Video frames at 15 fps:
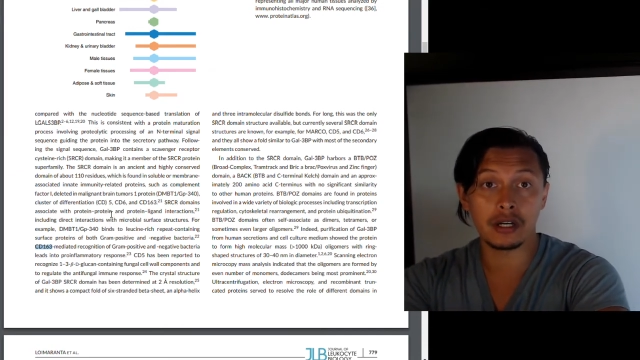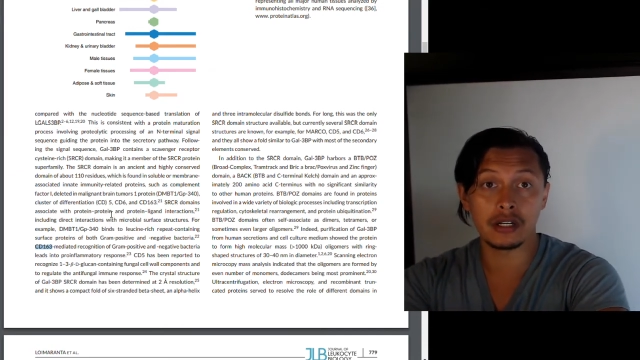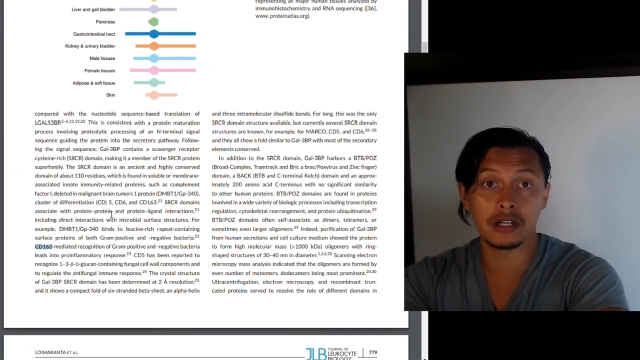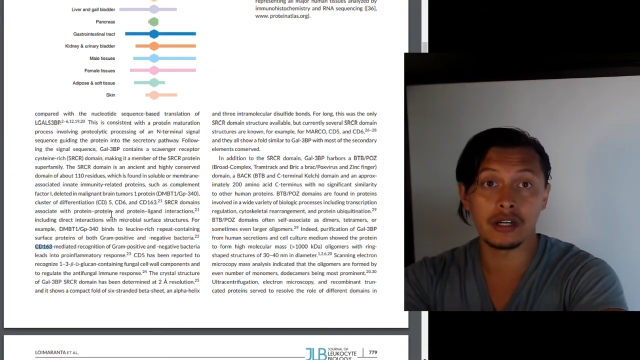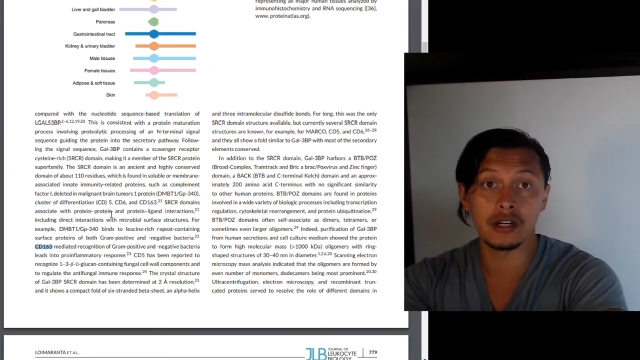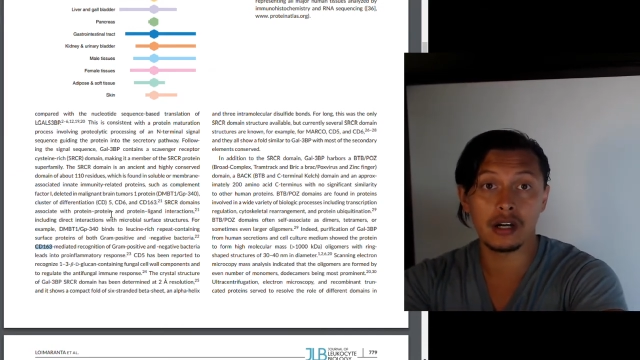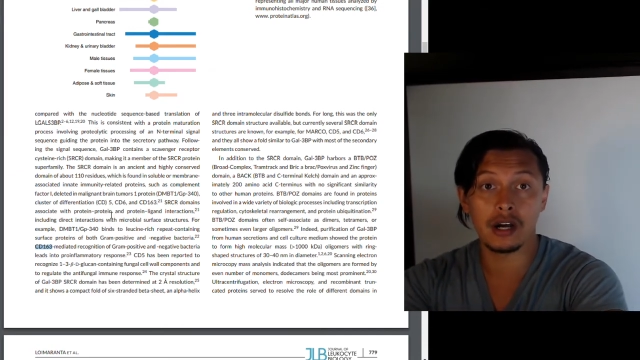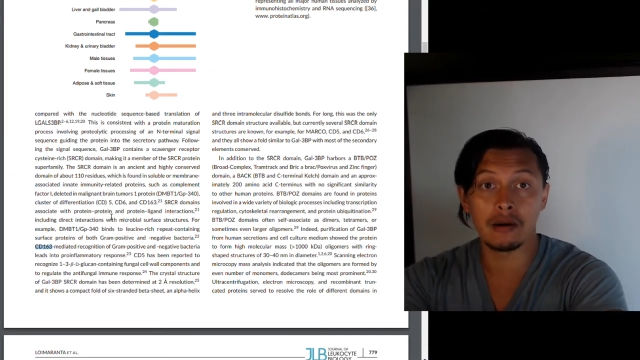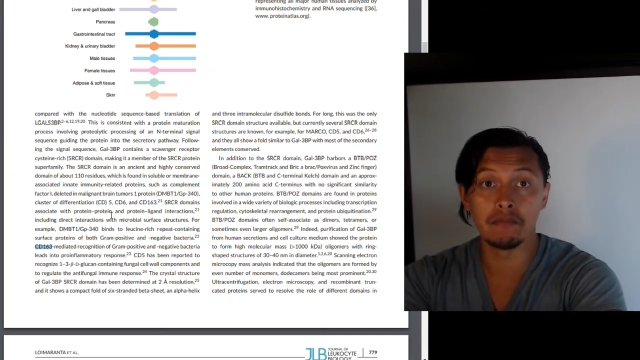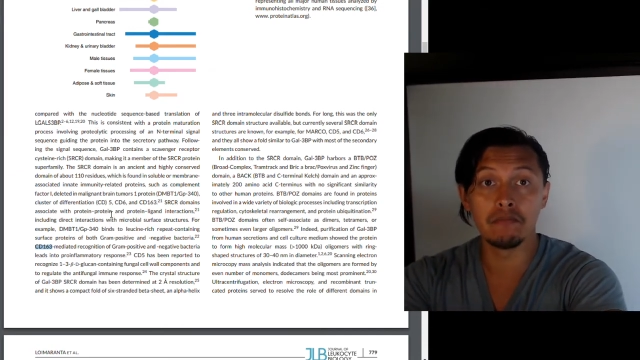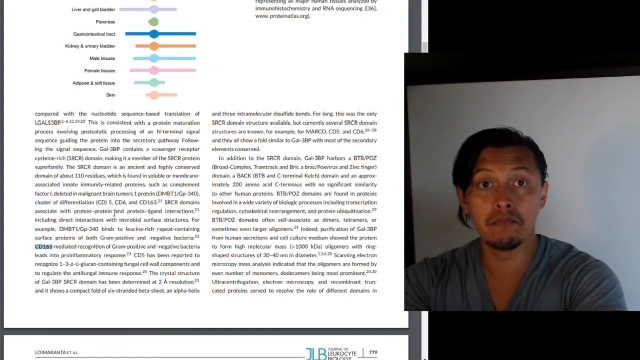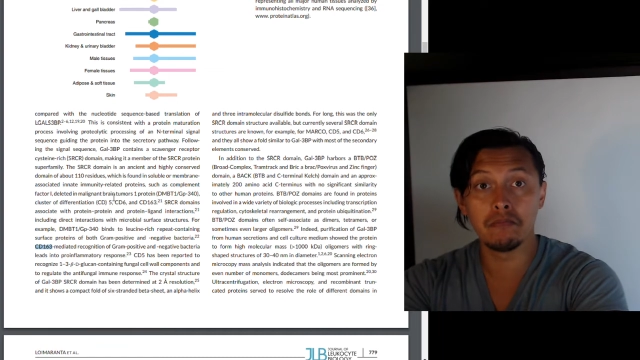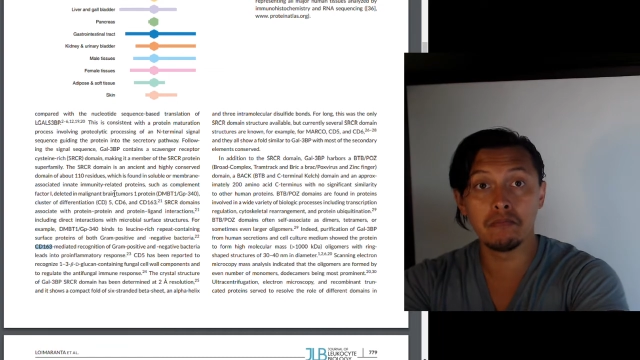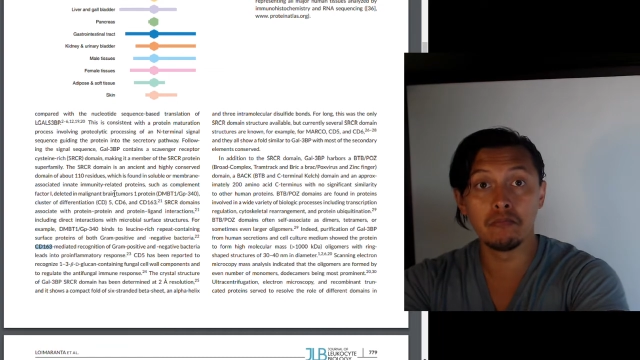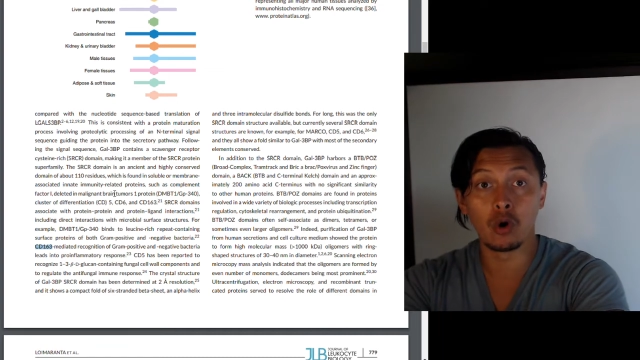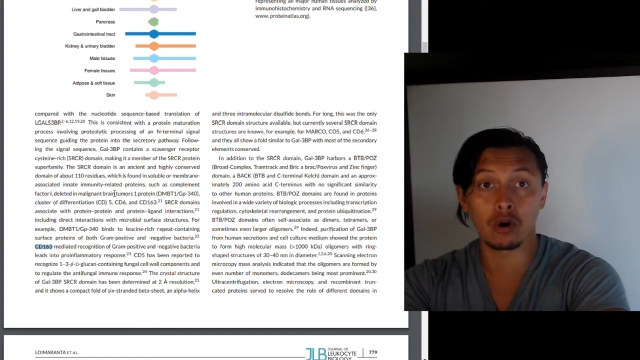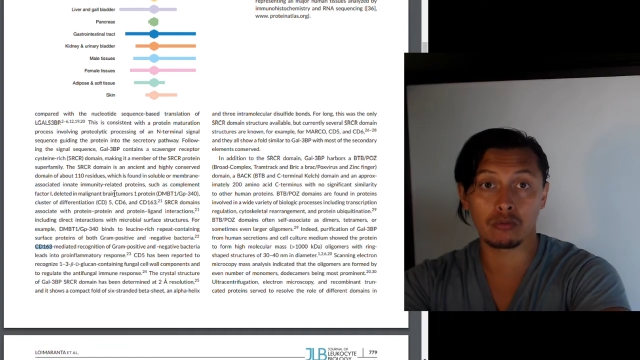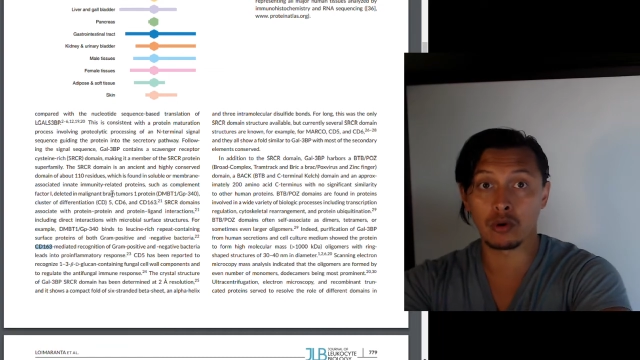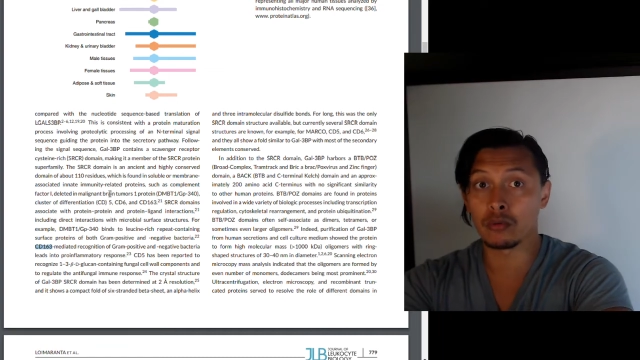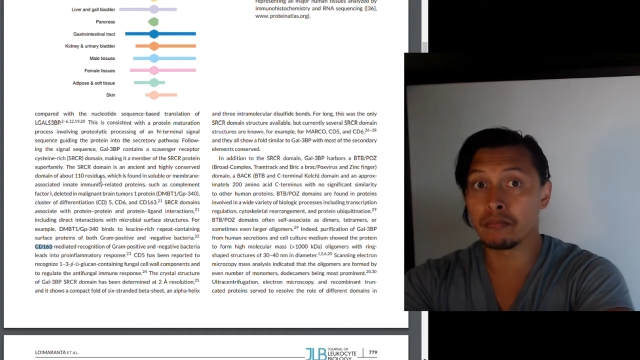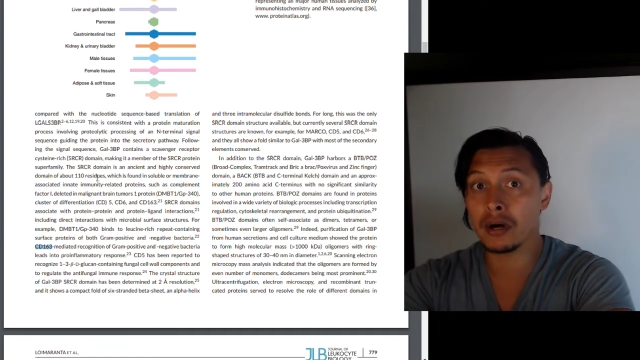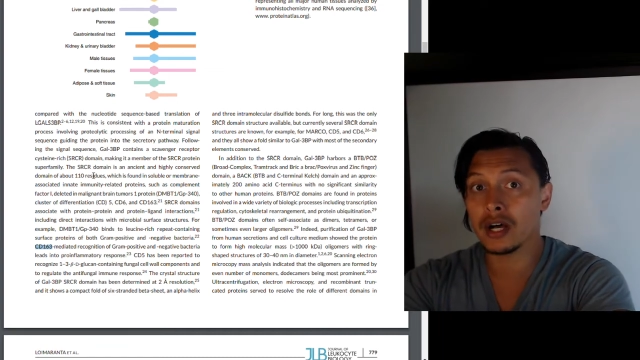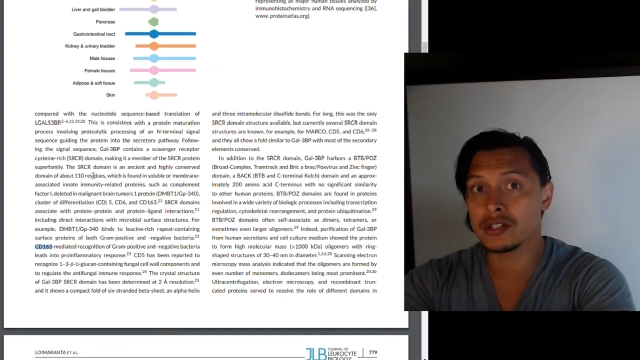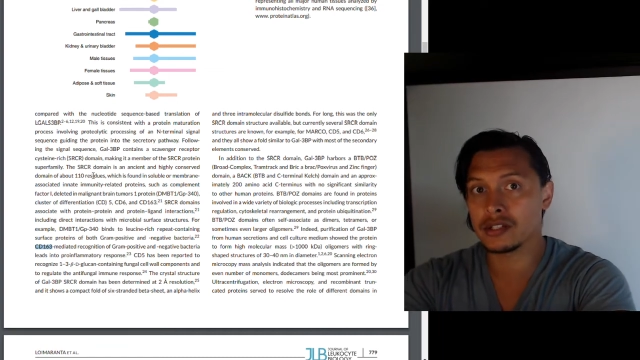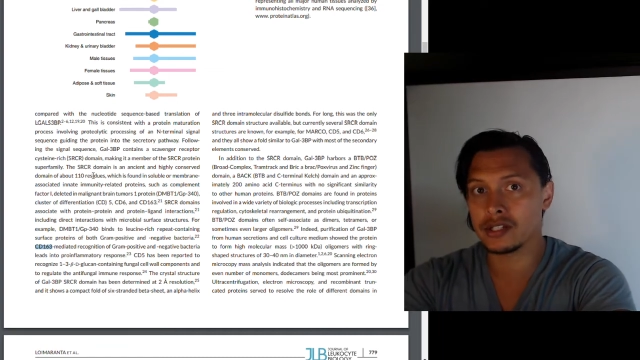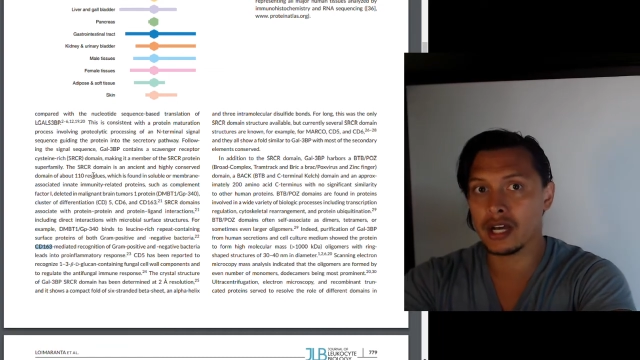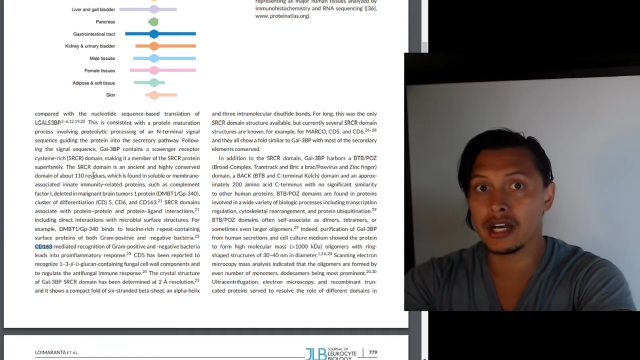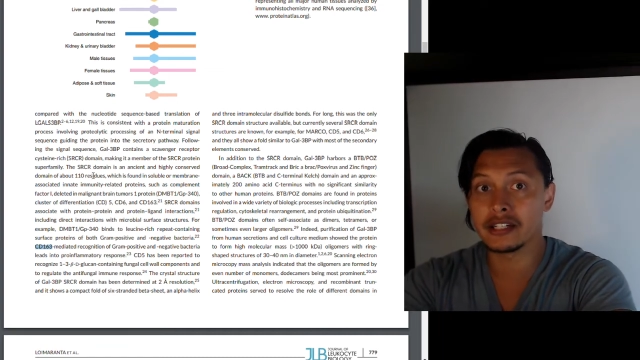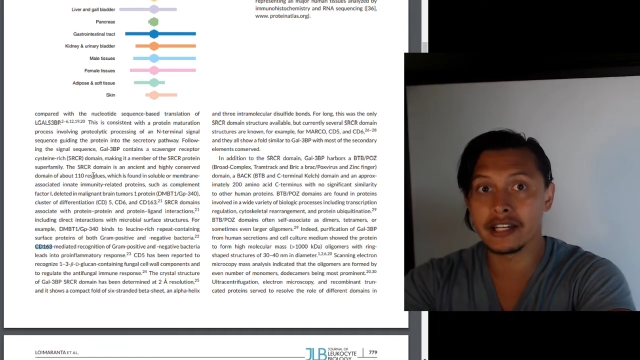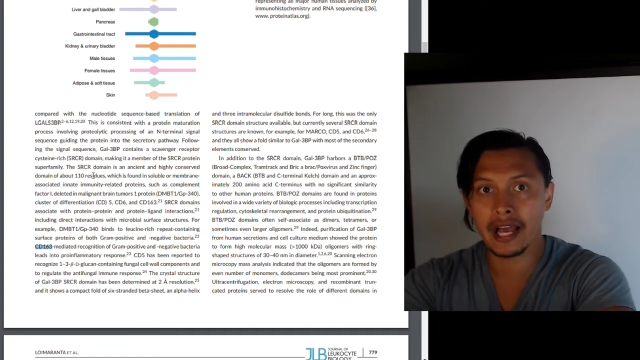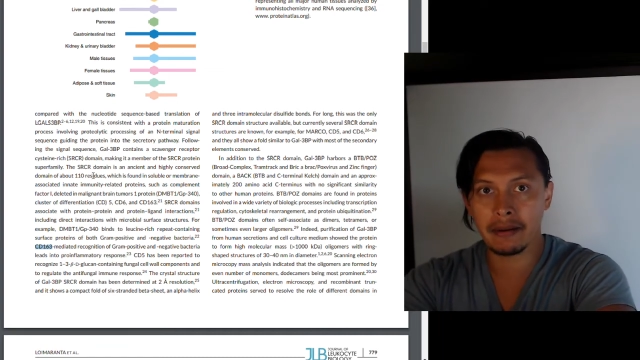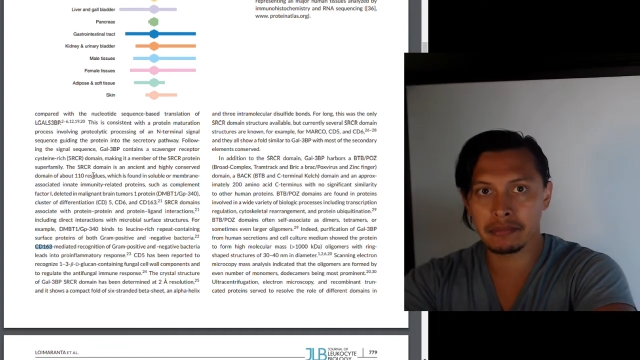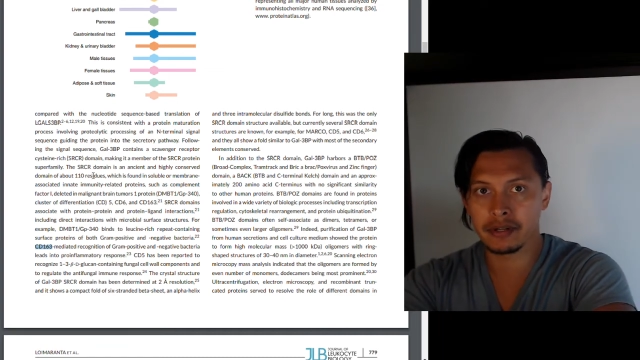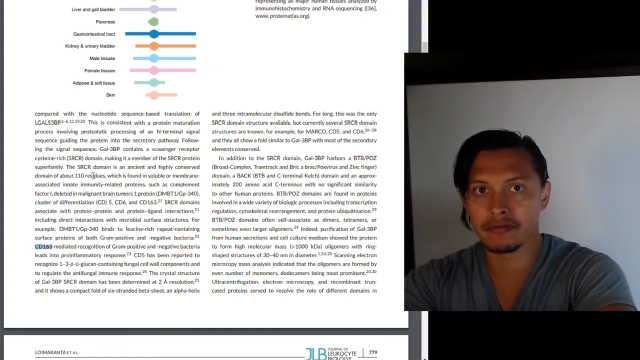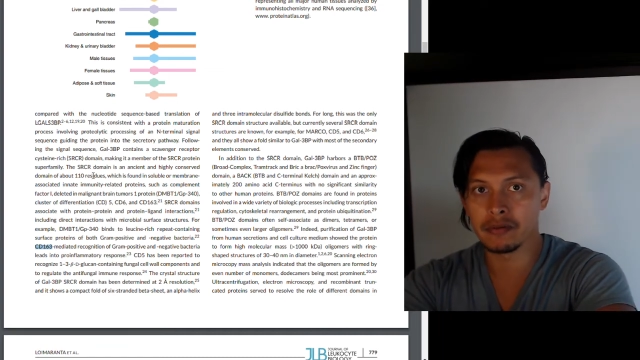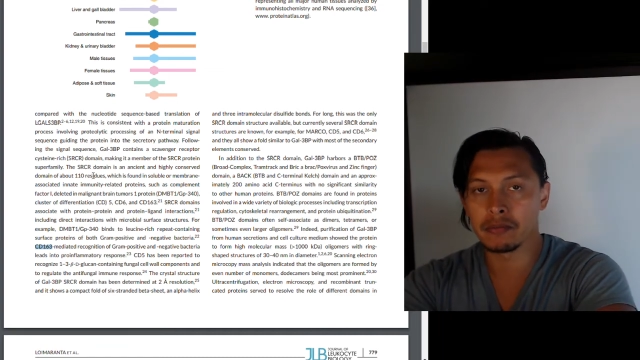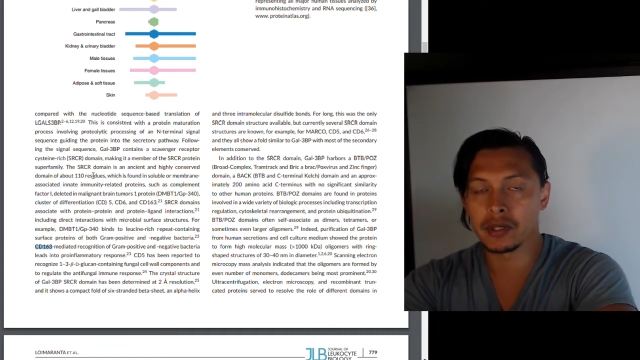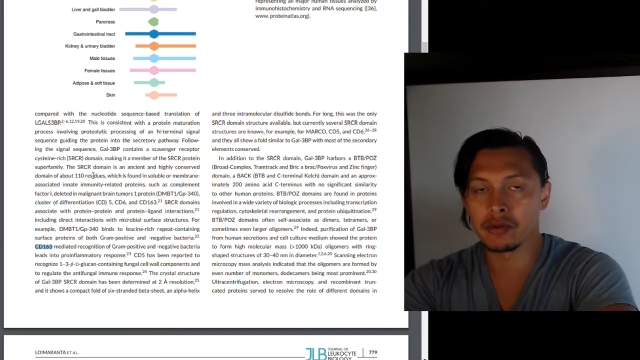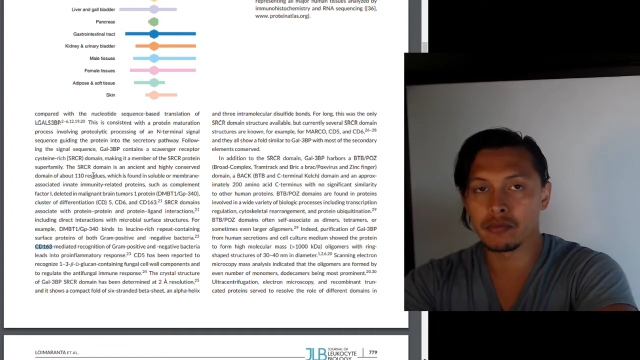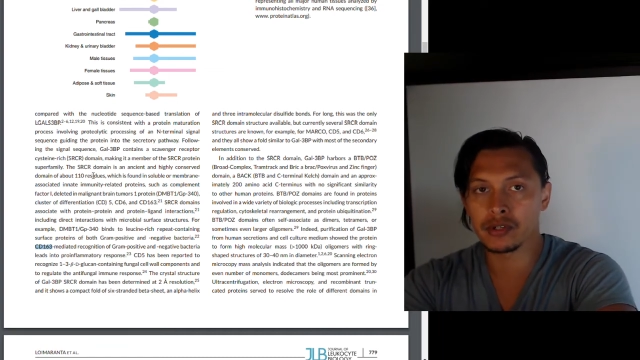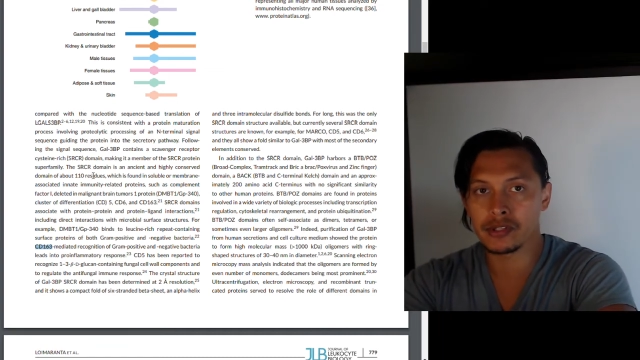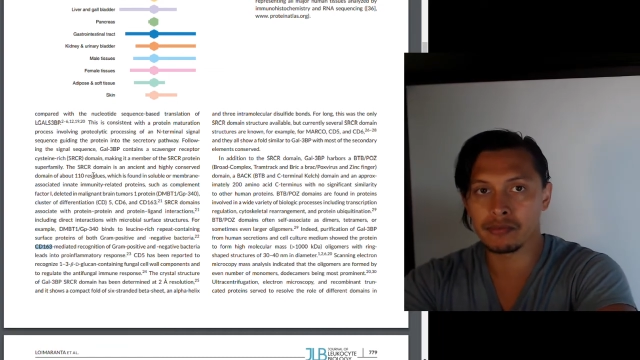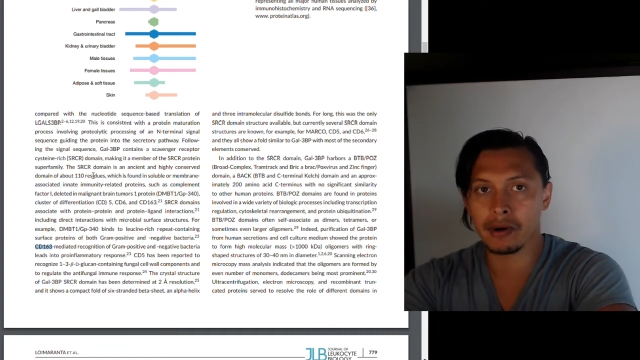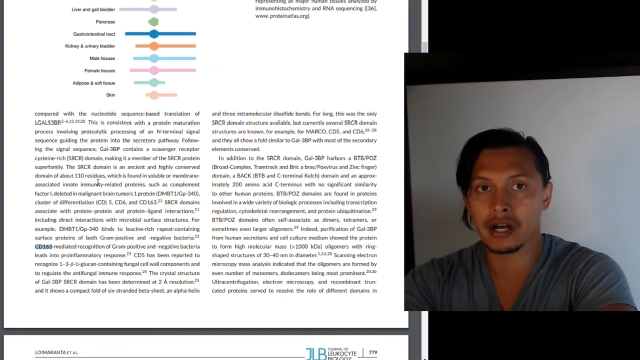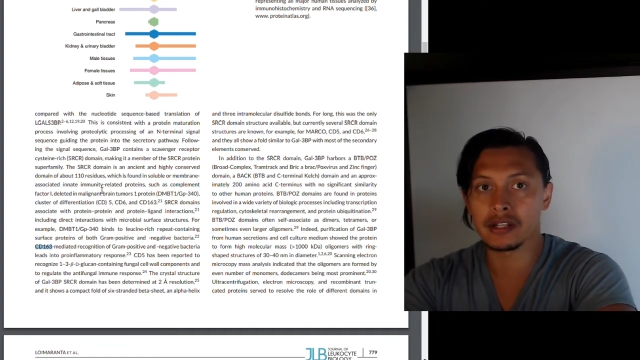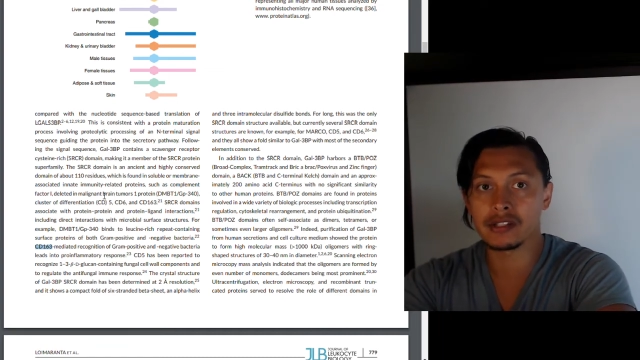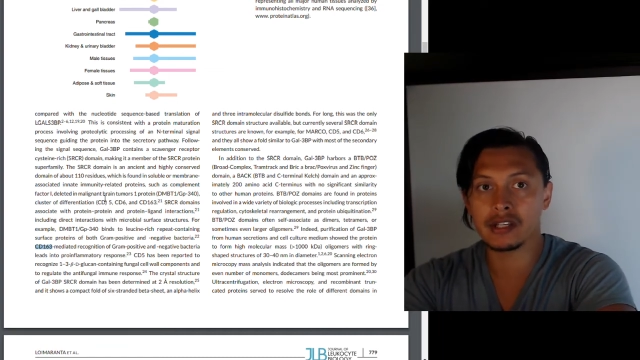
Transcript: a more robust adaptive immune response